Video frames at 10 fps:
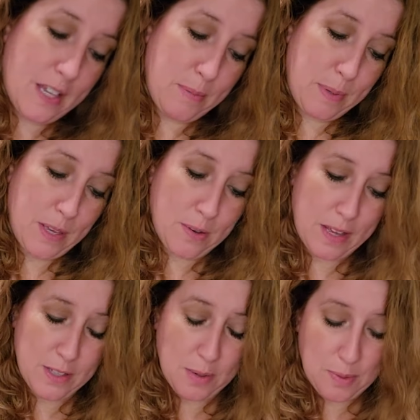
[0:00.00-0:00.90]
Let it be.
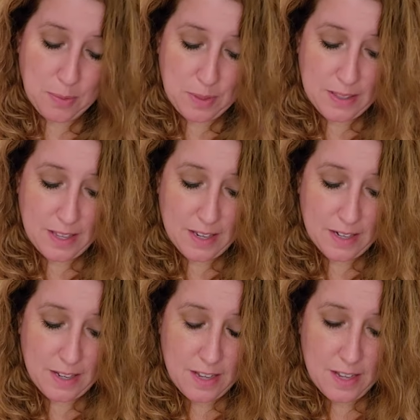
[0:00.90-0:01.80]
Okay, so I'm going to read that.
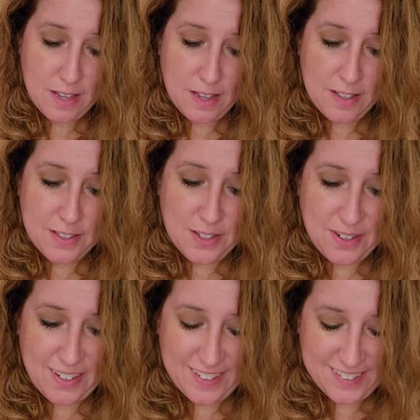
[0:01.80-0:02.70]

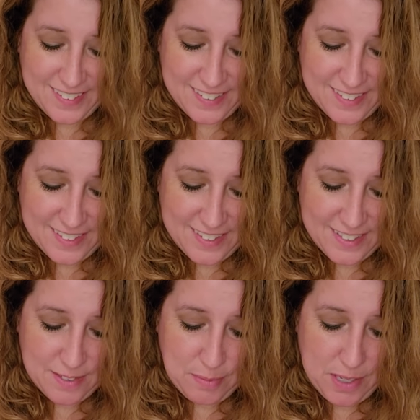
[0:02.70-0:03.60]
Sorry.
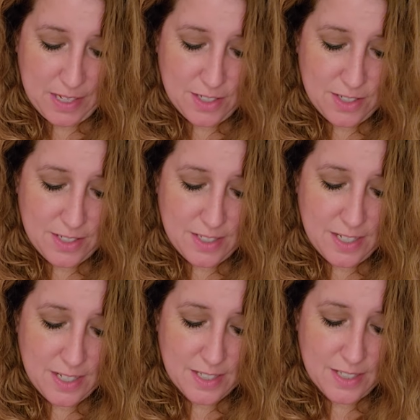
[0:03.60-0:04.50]
Page
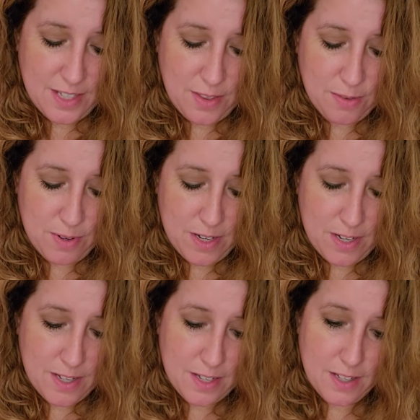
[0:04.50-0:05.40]

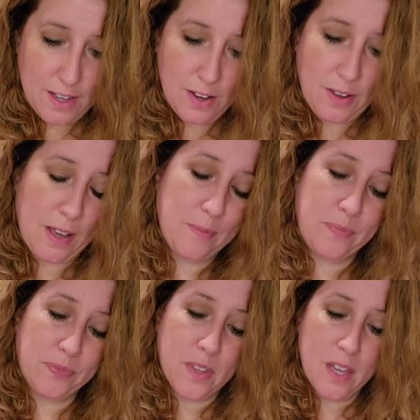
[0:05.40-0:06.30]
63. Okay.
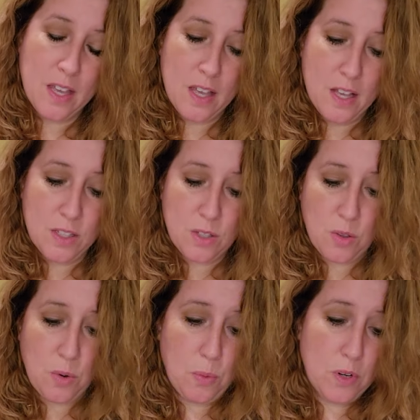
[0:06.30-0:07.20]

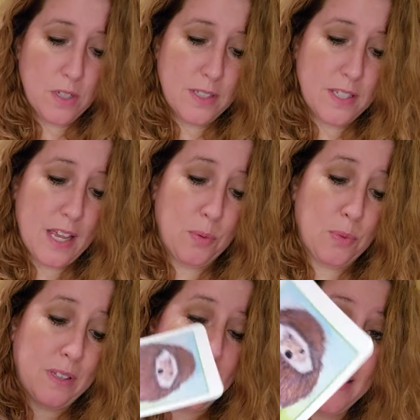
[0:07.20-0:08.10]
So the words say
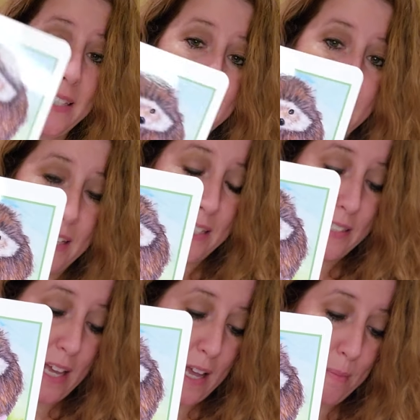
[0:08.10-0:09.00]
release
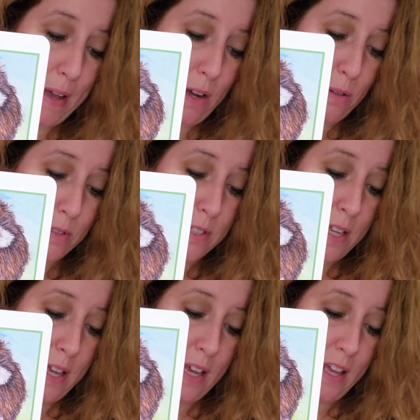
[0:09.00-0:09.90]
and time out.
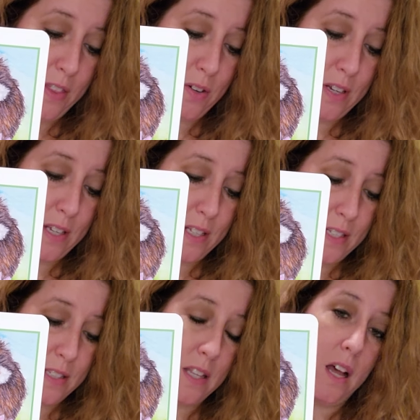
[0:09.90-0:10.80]
And there
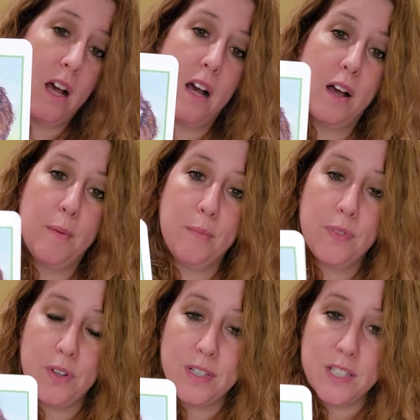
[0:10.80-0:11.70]
is,
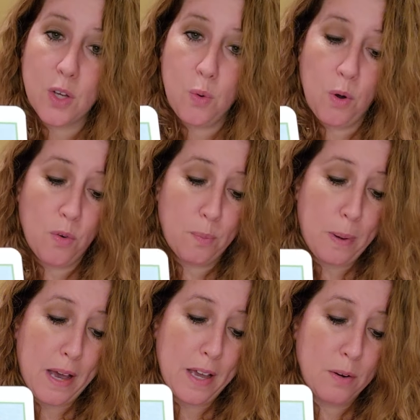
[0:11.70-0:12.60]
um, there is a quote
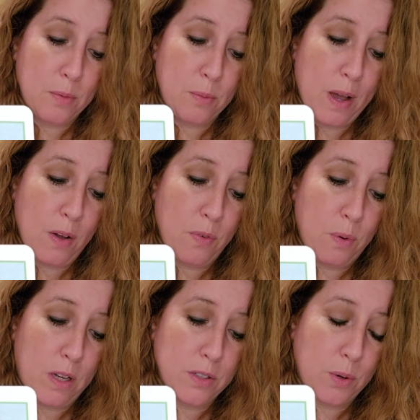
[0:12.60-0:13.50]
by Ralph
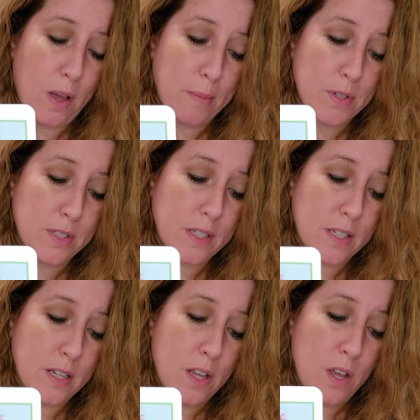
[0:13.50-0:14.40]
Waldo
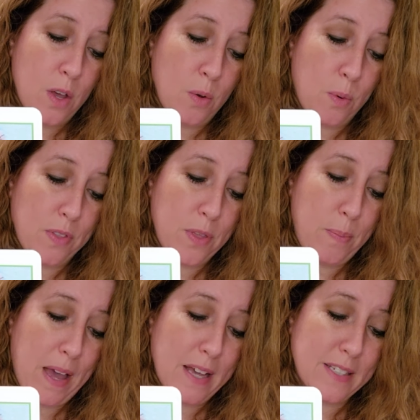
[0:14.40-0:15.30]
Emerson. With the
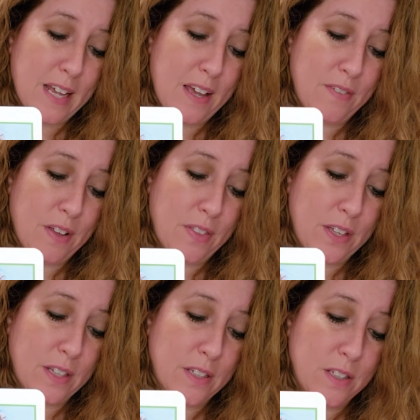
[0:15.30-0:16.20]
past I have
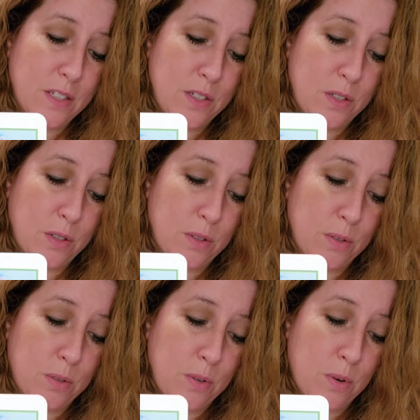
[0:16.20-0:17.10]
nothing to
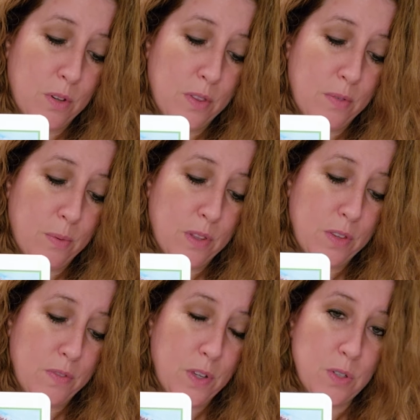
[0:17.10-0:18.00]
do, nor the, with
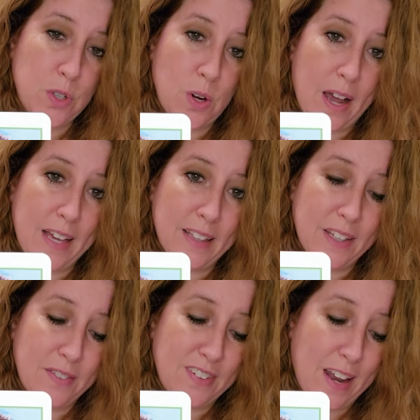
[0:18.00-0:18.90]
the future I
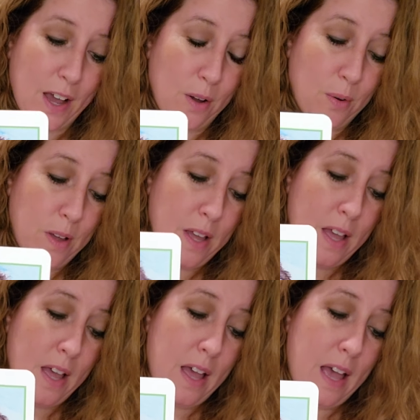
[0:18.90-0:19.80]
live now.
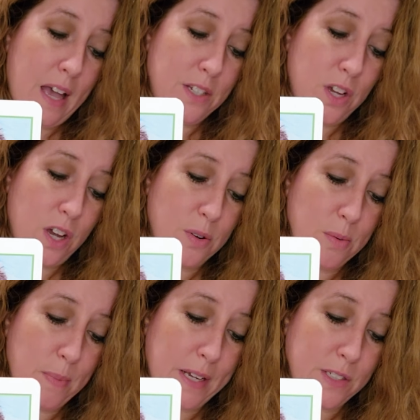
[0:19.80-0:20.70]
Hedgehog
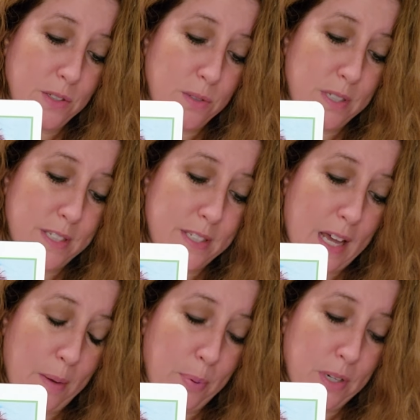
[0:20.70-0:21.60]
reminds you to
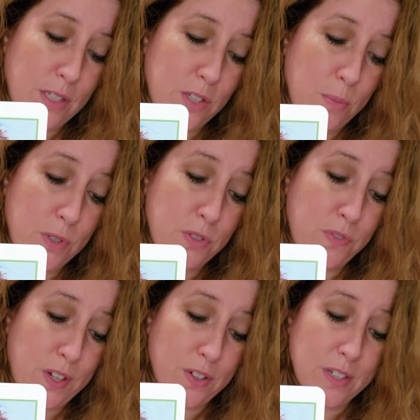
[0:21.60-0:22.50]
stop putting so much
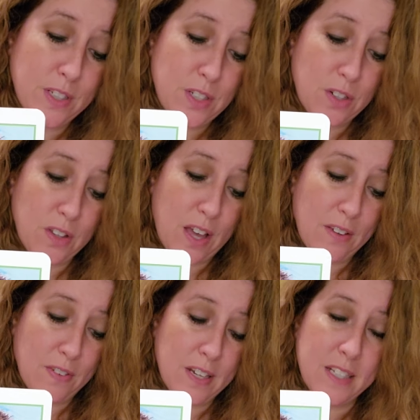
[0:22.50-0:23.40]
fear into your
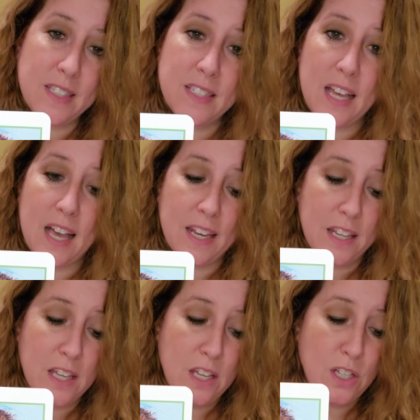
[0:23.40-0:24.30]
life and
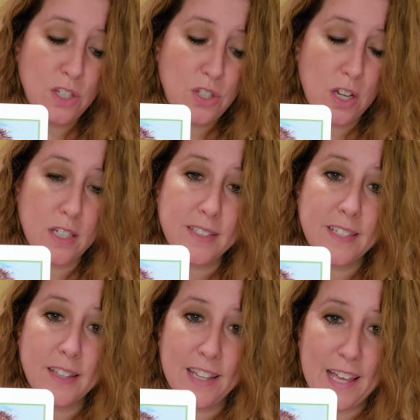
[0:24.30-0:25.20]
instead
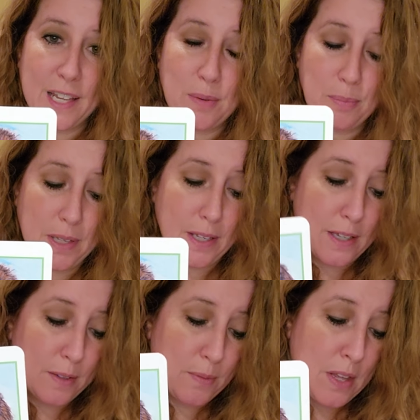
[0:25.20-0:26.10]
just let it
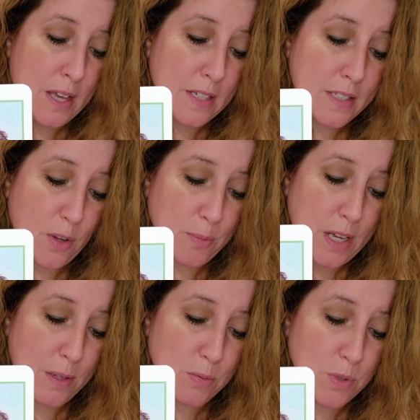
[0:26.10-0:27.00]
be.
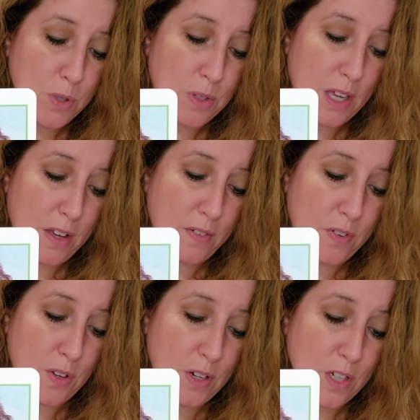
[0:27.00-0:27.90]
Sometimes when you give
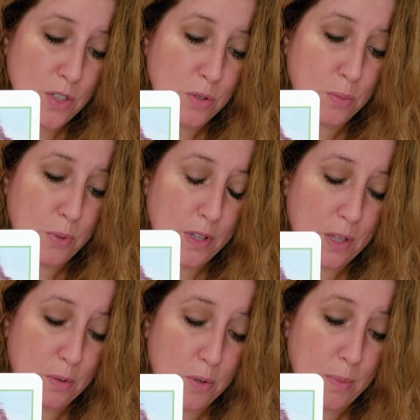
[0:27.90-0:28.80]
your issue
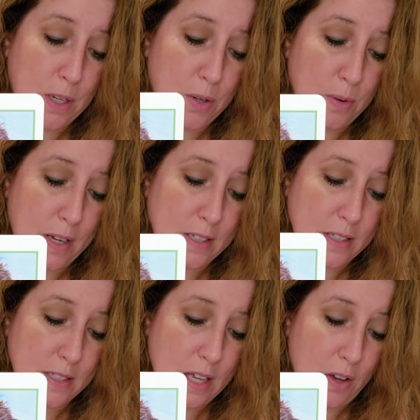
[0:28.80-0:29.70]
breathing room, it corrects
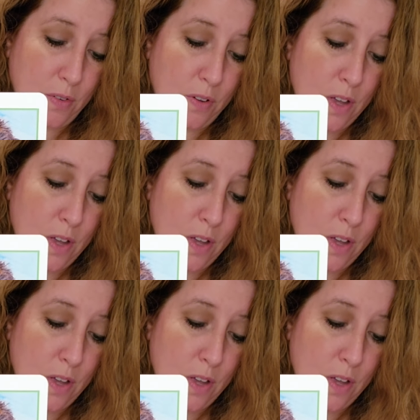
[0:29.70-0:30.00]
itself.